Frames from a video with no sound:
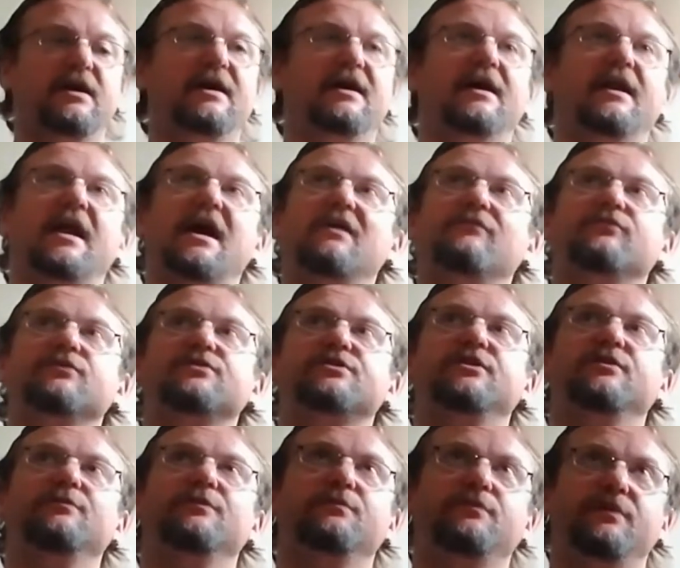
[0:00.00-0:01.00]
An average
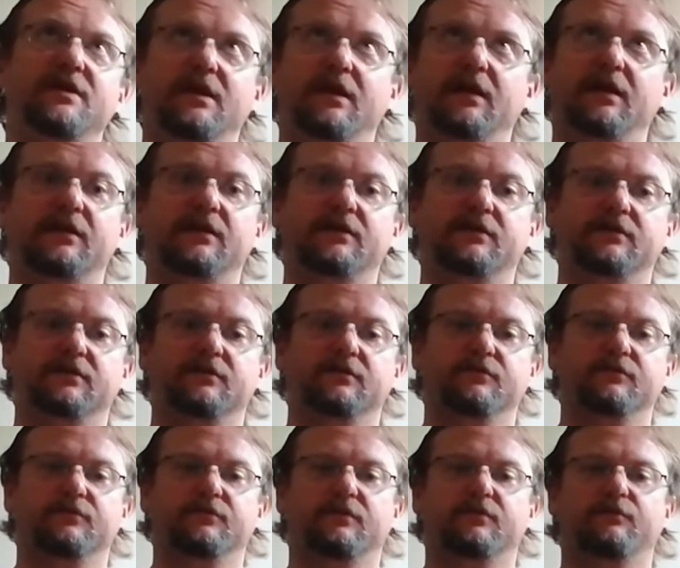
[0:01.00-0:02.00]
human being
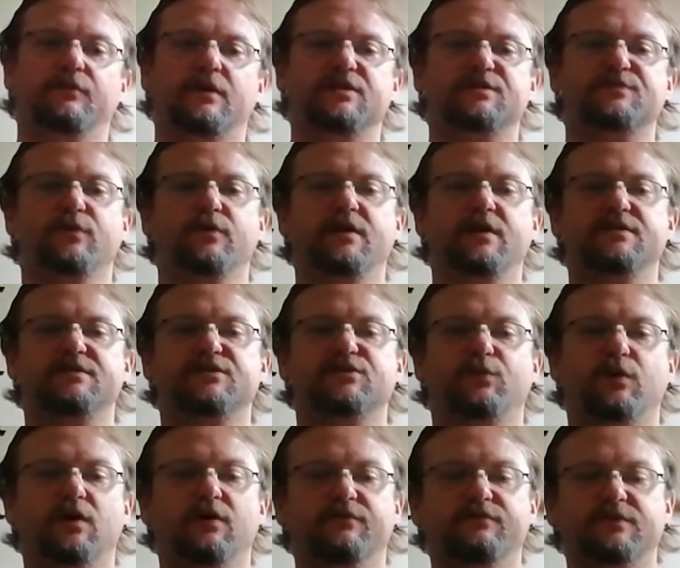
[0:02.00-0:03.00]
respirates
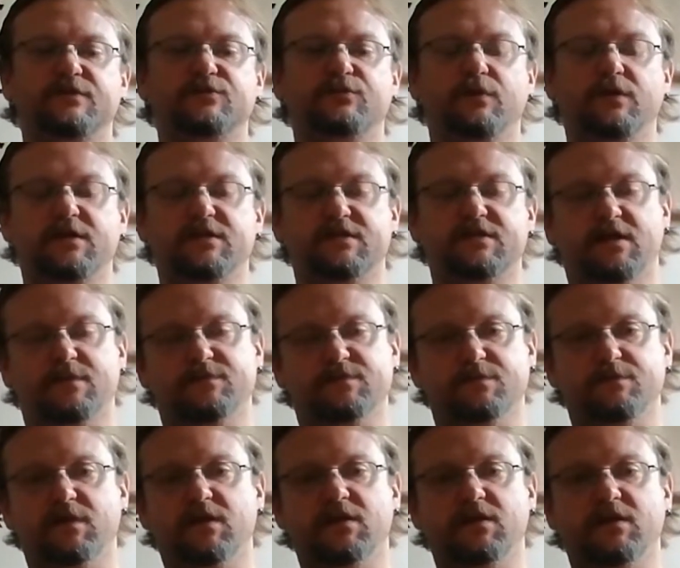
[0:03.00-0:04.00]
12 to 20 times a
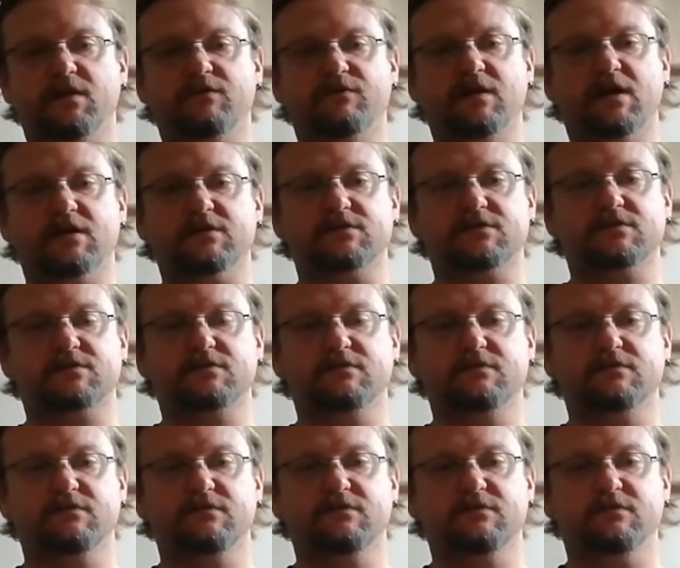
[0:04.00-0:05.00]
minute at rest.
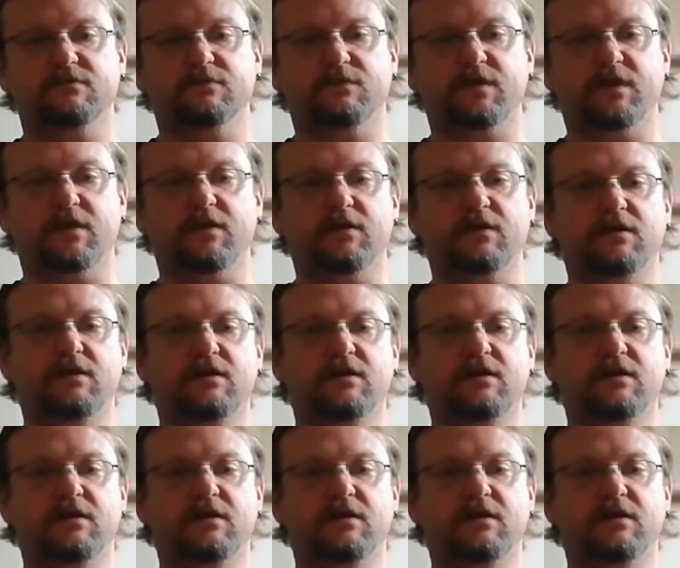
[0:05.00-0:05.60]
Okay?